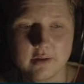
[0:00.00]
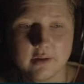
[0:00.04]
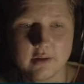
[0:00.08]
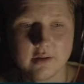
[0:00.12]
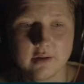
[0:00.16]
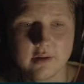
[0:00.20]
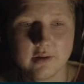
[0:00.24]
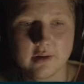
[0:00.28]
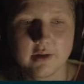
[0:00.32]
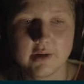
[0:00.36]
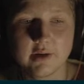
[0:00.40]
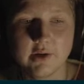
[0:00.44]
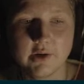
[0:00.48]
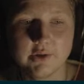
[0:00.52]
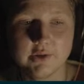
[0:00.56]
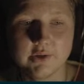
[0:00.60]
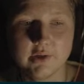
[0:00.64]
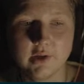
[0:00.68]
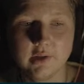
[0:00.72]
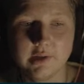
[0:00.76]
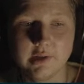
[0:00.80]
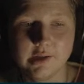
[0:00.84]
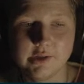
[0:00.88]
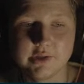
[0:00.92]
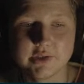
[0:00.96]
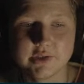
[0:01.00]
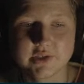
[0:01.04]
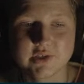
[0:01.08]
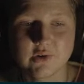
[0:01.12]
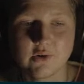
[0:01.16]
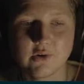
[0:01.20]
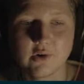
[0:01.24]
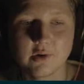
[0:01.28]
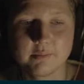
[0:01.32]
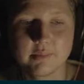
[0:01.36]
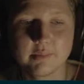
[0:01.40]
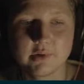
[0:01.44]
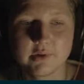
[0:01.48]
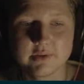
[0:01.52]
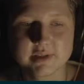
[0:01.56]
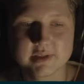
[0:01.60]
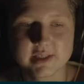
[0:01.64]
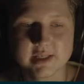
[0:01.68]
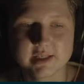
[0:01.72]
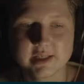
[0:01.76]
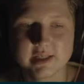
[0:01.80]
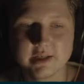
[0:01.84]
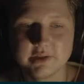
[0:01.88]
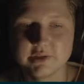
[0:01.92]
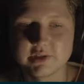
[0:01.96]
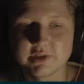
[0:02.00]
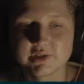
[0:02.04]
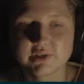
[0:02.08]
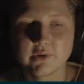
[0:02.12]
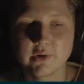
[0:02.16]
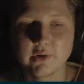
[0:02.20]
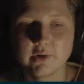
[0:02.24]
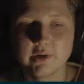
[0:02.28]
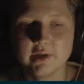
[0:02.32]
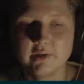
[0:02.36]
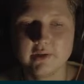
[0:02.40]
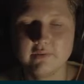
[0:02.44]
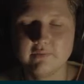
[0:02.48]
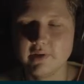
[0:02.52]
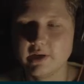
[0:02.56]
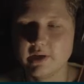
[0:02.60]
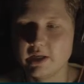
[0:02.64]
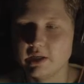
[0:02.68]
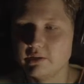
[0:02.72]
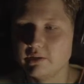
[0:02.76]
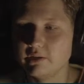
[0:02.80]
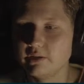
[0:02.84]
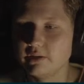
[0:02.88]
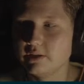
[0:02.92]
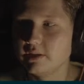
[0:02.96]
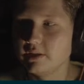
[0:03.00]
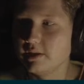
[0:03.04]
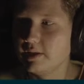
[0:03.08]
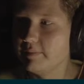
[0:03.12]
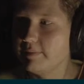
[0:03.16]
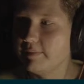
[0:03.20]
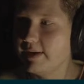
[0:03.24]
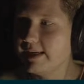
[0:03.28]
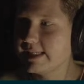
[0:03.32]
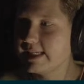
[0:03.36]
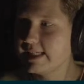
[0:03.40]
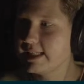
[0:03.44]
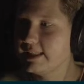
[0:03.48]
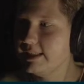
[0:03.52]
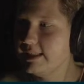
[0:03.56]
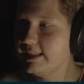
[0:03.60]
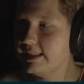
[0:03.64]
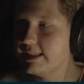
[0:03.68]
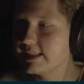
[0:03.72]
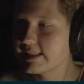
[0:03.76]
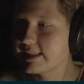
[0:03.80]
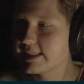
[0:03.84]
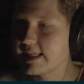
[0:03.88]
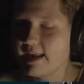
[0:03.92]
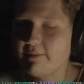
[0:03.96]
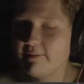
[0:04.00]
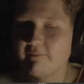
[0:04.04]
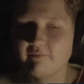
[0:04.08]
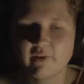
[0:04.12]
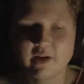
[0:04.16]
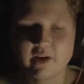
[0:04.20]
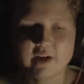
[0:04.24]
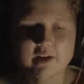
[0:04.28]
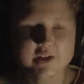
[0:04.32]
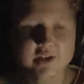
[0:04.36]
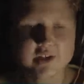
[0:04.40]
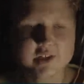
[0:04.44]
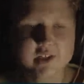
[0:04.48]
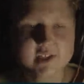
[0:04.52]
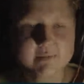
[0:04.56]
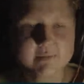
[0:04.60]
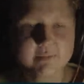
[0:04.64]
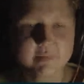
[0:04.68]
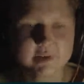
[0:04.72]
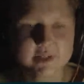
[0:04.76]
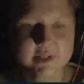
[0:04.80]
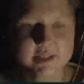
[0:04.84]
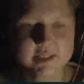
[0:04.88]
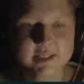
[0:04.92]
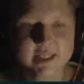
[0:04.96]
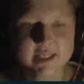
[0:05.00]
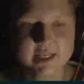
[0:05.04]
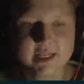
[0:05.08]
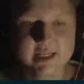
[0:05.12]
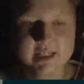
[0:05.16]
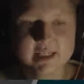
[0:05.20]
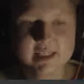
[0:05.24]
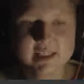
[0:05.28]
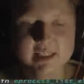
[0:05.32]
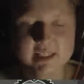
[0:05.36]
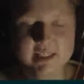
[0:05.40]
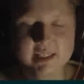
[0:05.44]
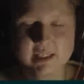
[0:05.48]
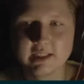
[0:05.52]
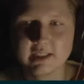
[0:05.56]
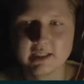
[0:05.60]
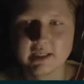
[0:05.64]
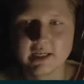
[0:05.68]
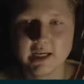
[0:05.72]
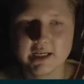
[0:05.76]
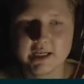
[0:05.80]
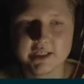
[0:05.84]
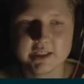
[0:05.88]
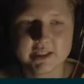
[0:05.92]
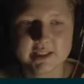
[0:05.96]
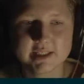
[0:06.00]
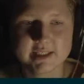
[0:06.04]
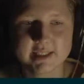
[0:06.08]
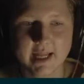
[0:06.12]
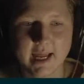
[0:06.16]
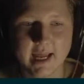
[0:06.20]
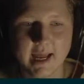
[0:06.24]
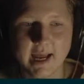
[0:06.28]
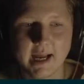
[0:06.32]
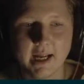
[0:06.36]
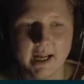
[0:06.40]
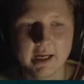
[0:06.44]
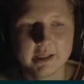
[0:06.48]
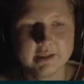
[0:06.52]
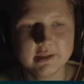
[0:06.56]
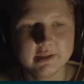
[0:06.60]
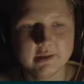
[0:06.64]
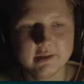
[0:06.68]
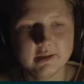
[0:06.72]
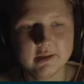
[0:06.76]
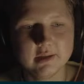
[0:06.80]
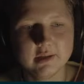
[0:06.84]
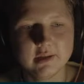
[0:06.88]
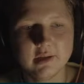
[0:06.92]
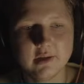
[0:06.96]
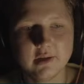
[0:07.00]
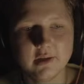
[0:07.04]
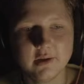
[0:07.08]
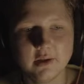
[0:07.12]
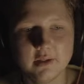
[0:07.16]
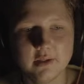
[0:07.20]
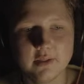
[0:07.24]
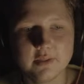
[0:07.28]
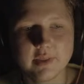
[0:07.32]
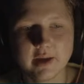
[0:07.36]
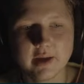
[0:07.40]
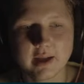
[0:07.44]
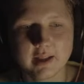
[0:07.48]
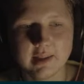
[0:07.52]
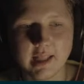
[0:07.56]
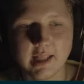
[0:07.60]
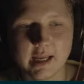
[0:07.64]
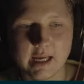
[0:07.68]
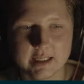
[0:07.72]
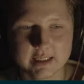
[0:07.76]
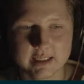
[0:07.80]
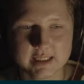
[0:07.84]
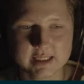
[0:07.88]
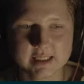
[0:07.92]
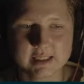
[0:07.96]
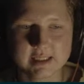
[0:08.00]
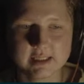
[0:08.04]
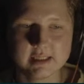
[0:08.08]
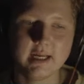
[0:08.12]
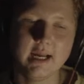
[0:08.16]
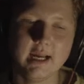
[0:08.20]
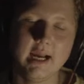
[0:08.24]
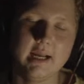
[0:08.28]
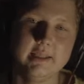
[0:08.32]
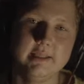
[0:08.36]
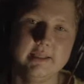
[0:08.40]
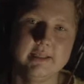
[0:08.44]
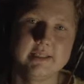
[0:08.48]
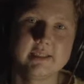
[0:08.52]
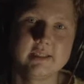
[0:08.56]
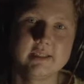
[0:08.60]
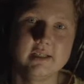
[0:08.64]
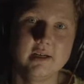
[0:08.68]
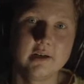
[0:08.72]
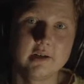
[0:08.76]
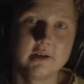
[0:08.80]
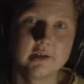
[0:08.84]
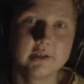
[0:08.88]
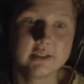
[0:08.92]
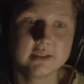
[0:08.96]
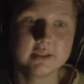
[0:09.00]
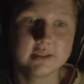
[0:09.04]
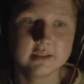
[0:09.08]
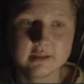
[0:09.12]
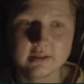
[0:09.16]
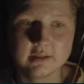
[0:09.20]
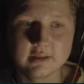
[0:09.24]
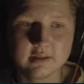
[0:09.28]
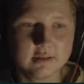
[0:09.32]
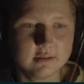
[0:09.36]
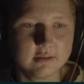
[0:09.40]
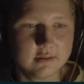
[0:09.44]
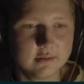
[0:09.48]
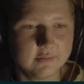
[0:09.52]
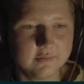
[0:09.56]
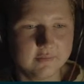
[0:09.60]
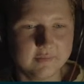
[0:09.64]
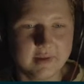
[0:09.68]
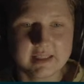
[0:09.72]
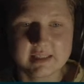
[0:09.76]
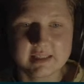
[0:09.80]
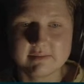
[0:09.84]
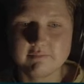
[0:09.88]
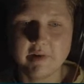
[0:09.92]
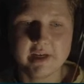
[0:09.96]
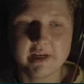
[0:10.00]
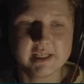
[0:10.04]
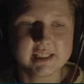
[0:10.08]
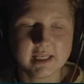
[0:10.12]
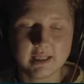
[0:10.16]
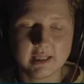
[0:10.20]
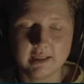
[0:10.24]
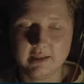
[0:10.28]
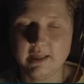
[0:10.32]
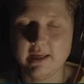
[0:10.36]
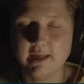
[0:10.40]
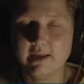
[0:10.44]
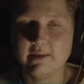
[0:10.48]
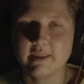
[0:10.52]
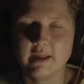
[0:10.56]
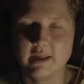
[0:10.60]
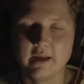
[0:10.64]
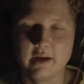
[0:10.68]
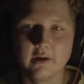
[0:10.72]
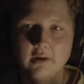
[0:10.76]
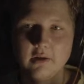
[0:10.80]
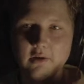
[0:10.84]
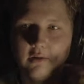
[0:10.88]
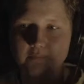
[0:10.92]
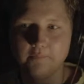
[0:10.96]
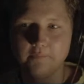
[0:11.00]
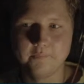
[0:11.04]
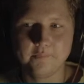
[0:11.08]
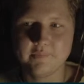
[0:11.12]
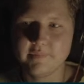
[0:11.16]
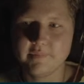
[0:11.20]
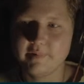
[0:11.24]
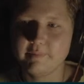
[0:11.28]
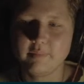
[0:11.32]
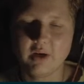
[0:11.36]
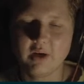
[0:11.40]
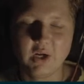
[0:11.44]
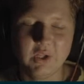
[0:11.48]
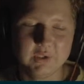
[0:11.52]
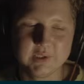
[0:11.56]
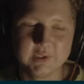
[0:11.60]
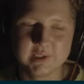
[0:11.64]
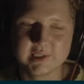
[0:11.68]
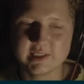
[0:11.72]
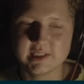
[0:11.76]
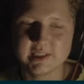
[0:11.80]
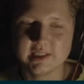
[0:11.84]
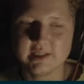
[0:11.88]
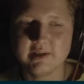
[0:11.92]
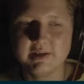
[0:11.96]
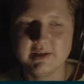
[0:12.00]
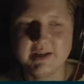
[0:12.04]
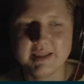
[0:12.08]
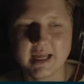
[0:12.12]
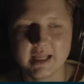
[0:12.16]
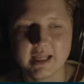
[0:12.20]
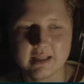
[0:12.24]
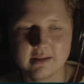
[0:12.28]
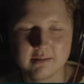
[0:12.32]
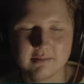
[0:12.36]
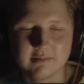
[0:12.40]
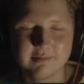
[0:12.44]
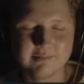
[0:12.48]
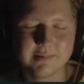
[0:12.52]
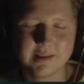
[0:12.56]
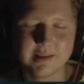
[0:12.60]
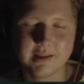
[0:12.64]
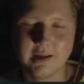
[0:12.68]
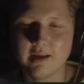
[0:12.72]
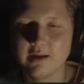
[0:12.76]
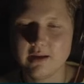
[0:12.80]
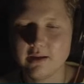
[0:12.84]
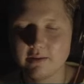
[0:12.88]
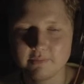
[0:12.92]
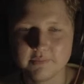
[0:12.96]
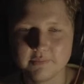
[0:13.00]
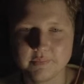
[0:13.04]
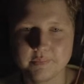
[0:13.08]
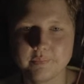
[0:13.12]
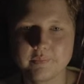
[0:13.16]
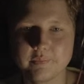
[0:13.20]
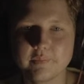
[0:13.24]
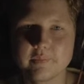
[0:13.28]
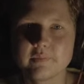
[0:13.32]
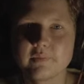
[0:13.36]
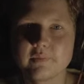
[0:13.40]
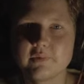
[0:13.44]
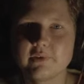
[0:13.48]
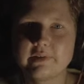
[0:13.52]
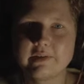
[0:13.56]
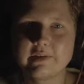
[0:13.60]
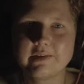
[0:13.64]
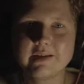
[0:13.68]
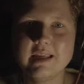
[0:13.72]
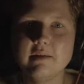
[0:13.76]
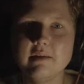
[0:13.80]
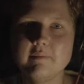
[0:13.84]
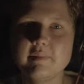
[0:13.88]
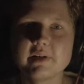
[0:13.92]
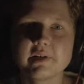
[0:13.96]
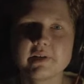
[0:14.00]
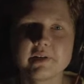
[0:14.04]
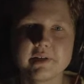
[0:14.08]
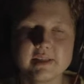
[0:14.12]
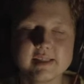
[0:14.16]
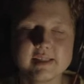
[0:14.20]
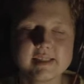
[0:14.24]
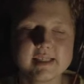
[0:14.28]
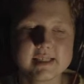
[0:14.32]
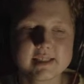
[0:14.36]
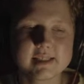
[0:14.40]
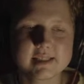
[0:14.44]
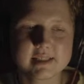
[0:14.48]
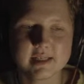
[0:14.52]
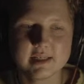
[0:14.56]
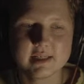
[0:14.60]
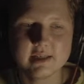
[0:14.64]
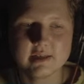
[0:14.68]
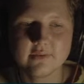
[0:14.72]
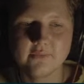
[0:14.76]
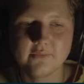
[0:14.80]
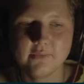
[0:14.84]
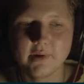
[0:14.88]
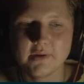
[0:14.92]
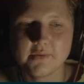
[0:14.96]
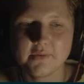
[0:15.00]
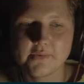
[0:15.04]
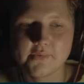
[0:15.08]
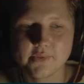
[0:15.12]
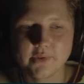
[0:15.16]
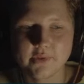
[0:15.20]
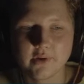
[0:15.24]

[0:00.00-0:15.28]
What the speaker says: Kernel underscore process underscore info. Basically the same functions persist, I just add the class at the start. That's basically the policy, that like to keep it consistent with